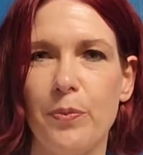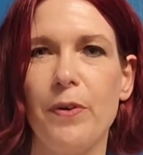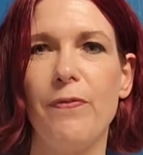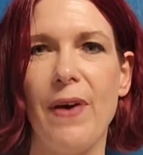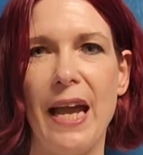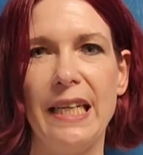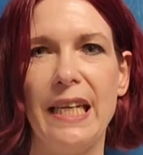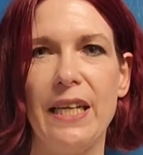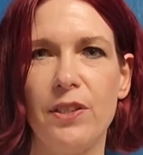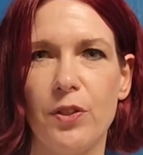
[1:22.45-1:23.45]
will find
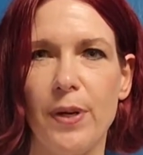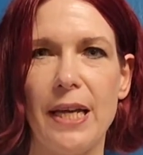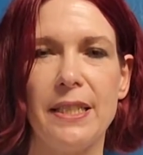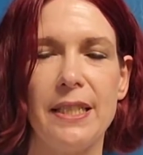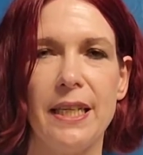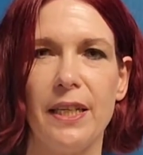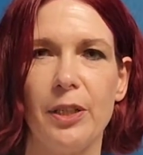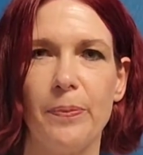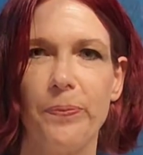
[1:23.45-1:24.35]
interesting.